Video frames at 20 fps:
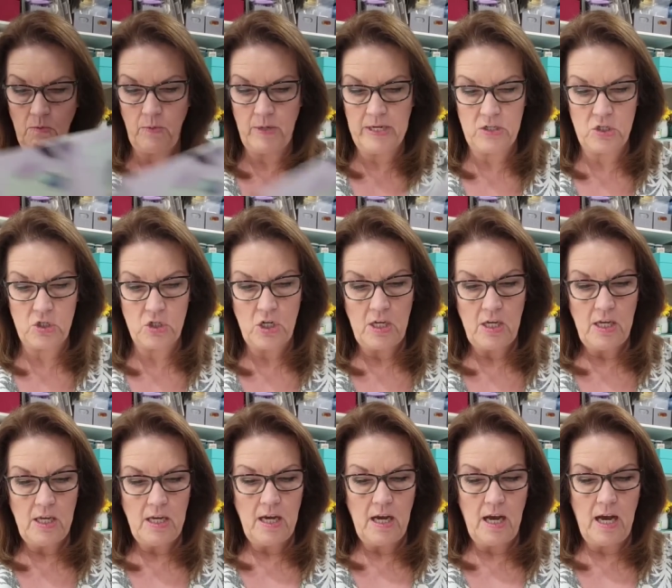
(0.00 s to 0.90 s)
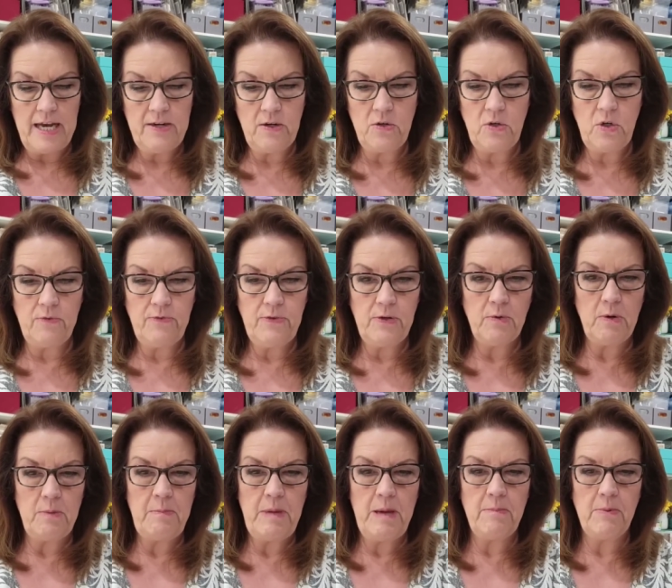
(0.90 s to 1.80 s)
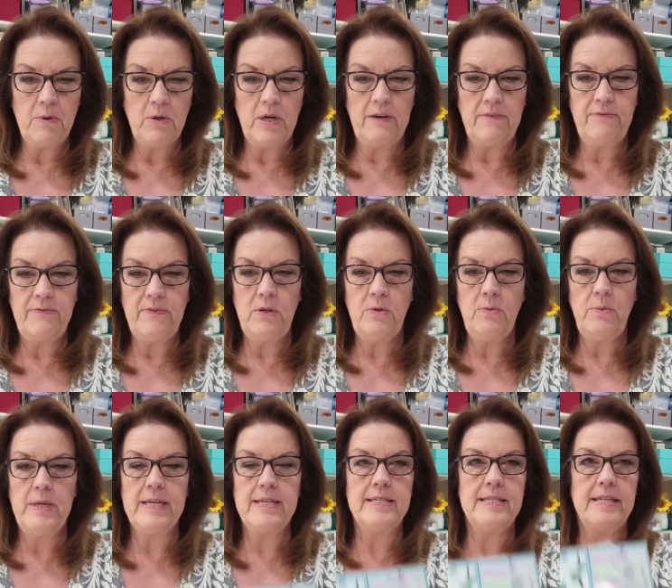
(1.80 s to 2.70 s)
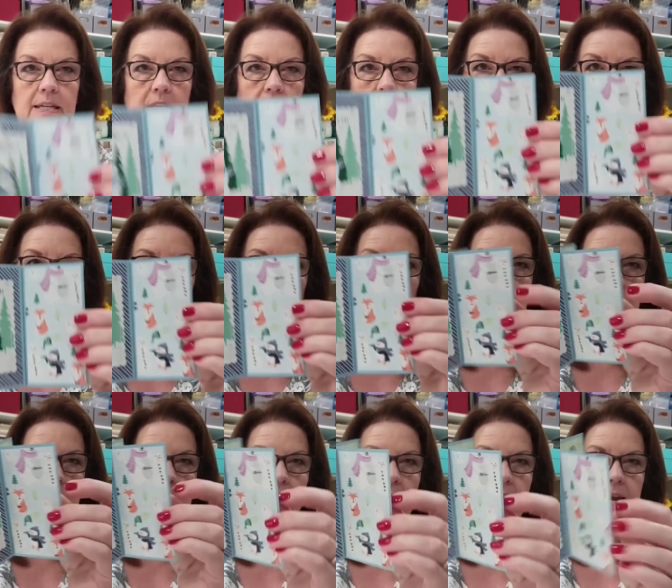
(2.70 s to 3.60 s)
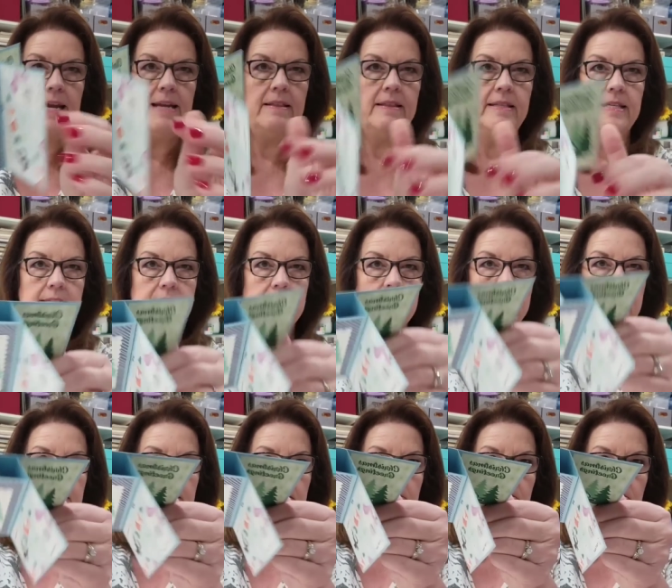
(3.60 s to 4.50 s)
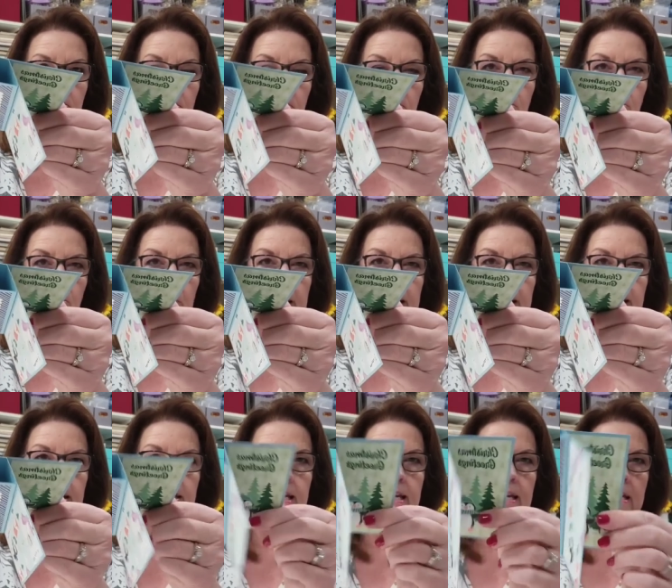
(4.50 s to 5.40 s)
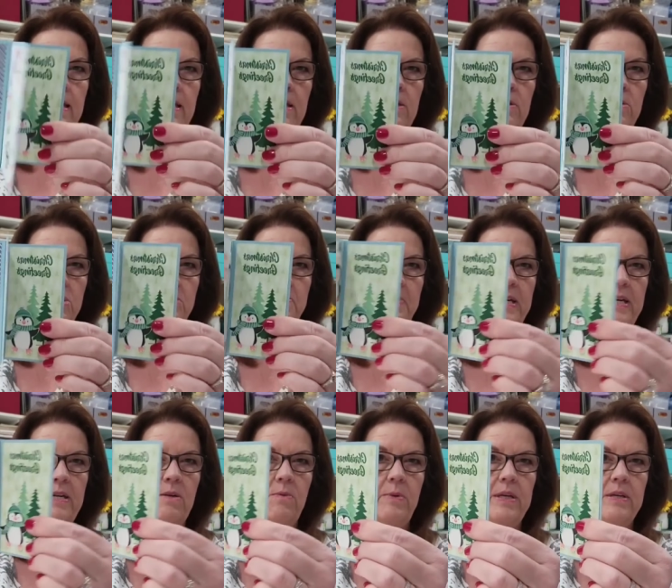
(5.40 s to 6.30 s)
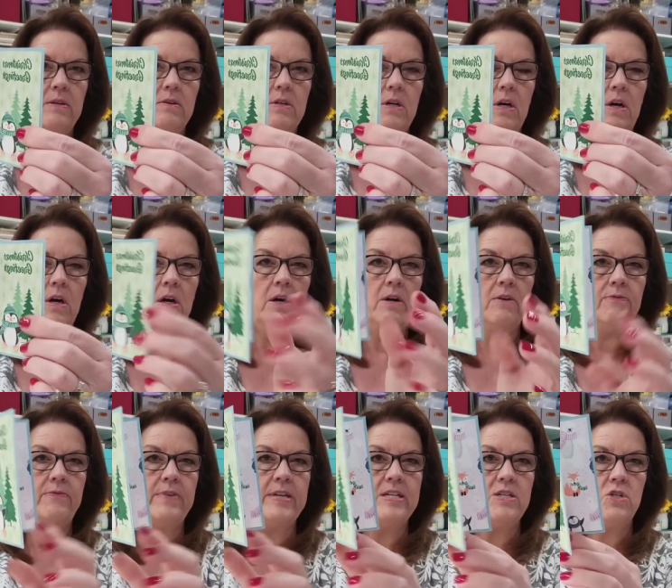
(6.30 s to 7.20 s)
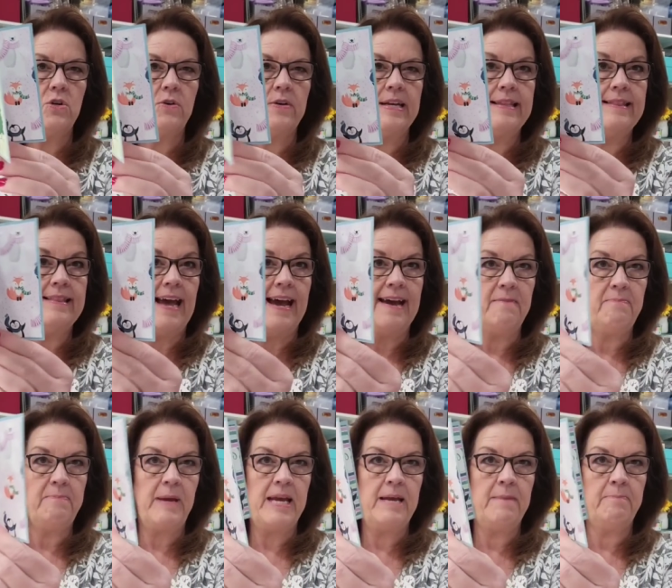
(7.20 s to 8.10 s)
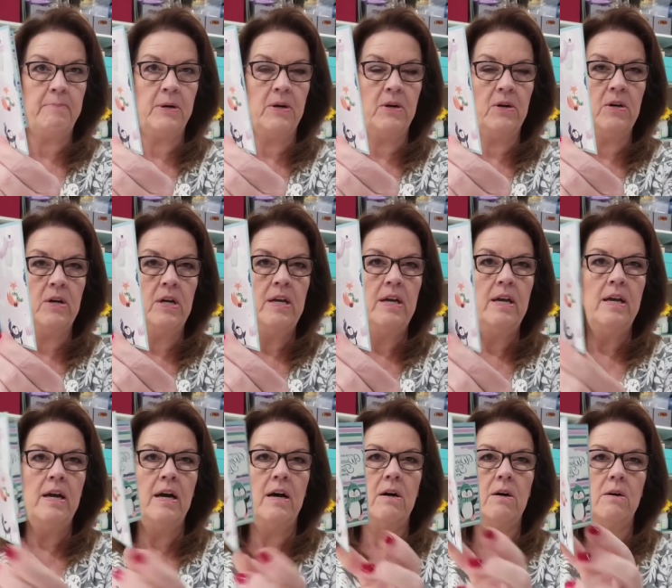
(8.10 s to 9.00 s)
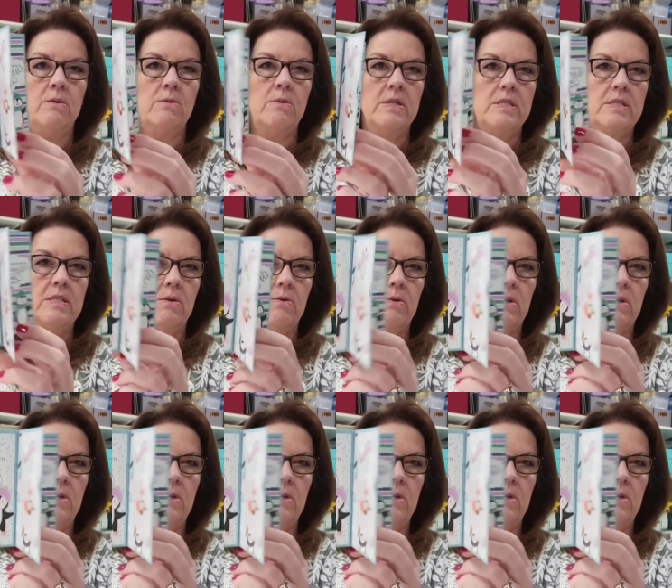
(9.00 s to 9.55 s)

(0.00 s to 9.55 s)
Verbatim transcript: which I don't know if you remember a few weeks ago, we made this really cute pinwheel card featuring that paper. Oh, so